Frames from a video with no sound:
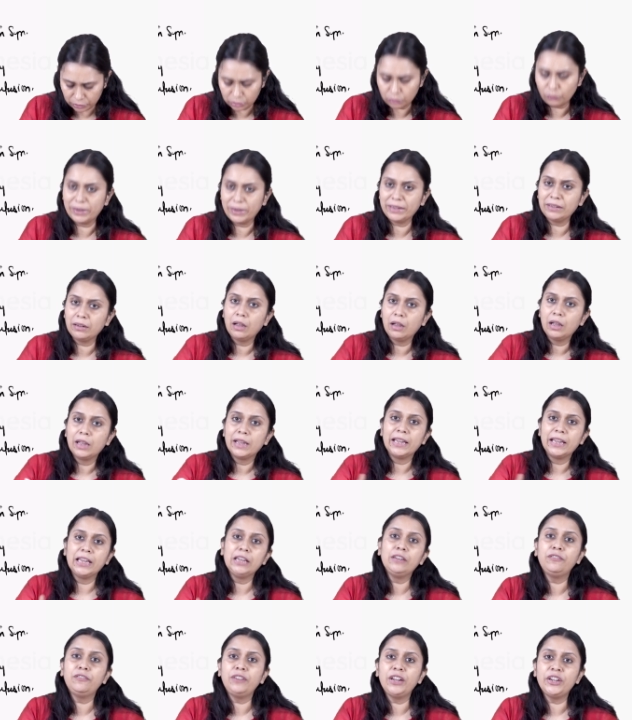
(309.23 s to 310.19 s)
So when
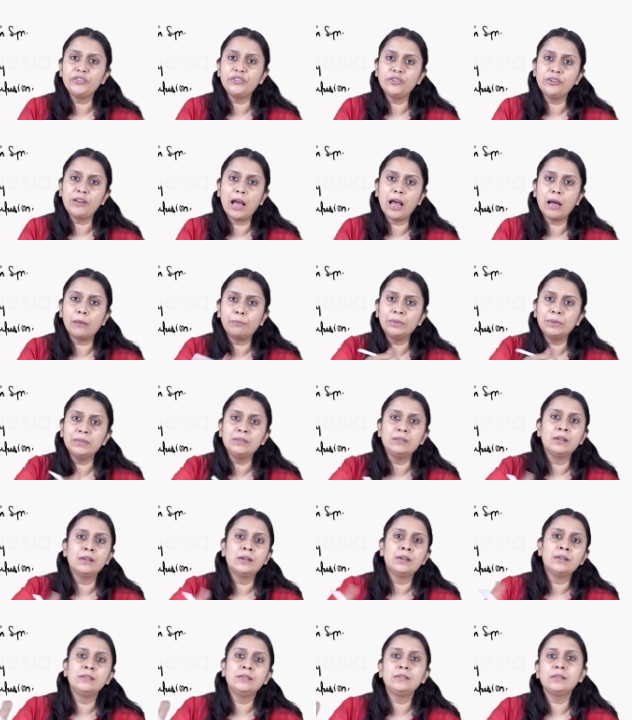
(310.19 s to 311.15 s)
inflation happens,
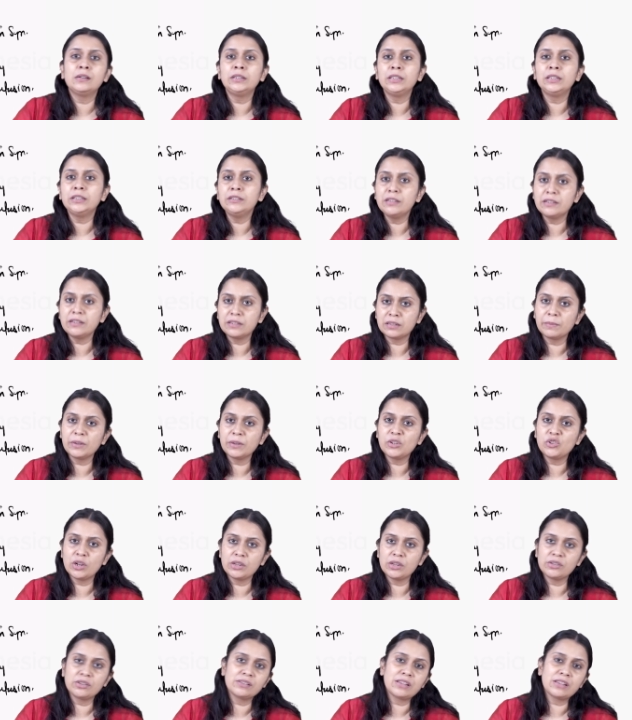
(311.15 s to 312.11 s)
certain systemic
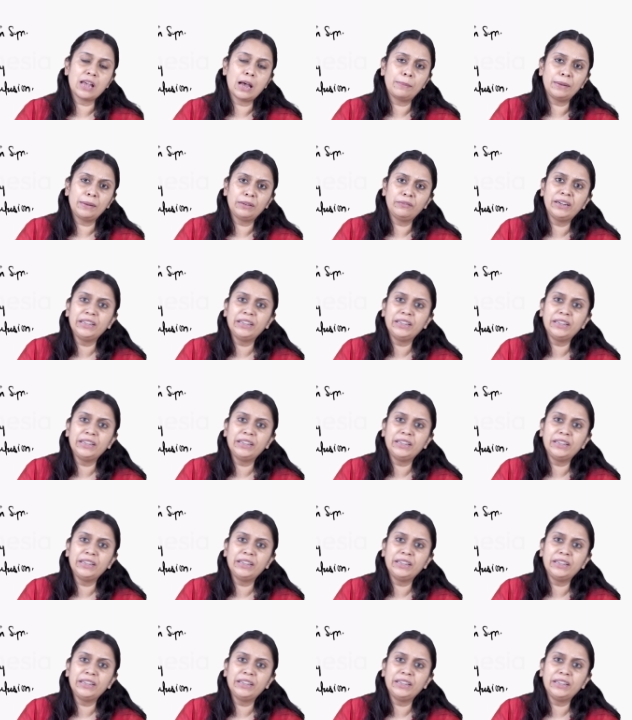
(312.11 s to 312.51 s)
changes happen.